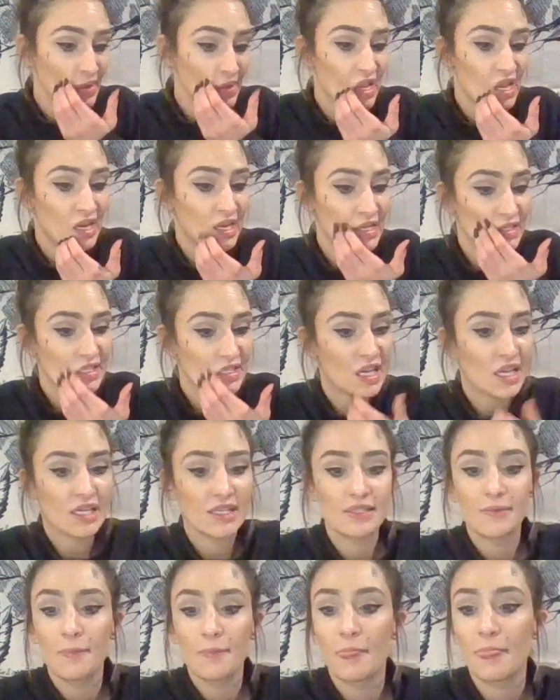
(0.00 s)
And it
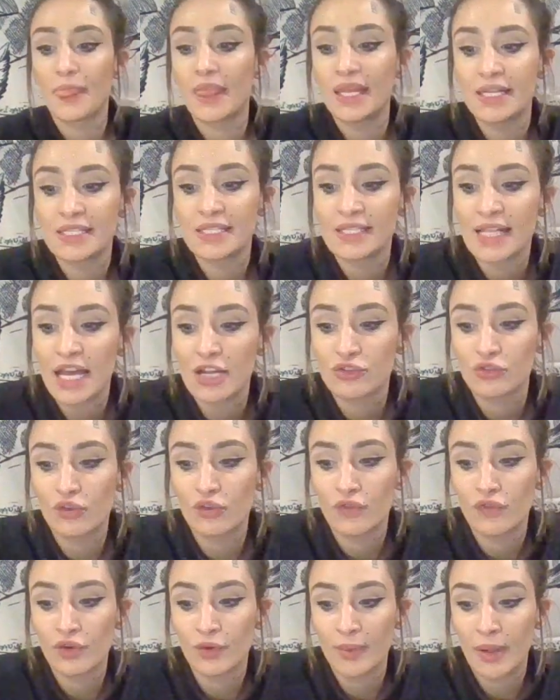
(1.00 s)
says, It is
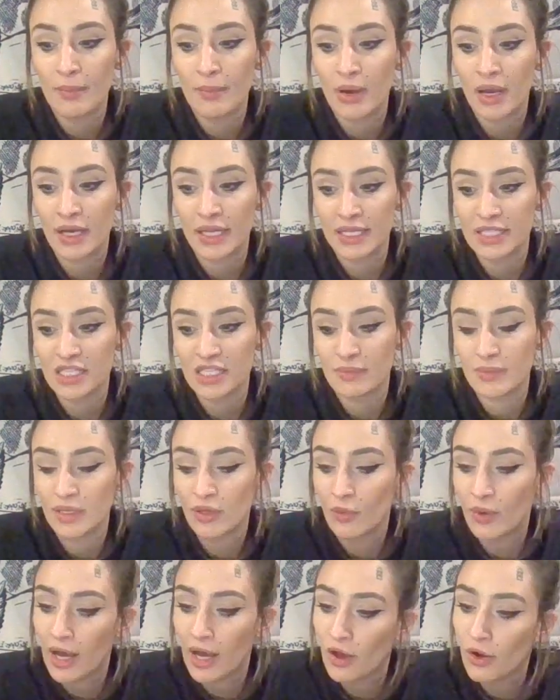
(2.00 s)
natural for my body to be
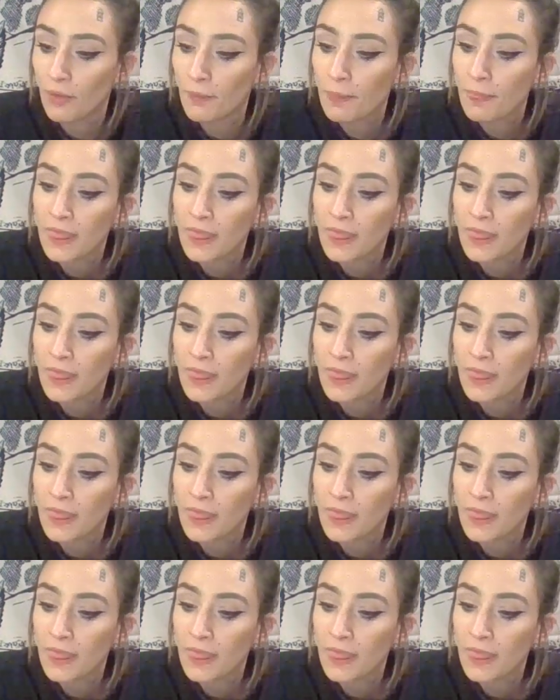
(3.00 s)
well.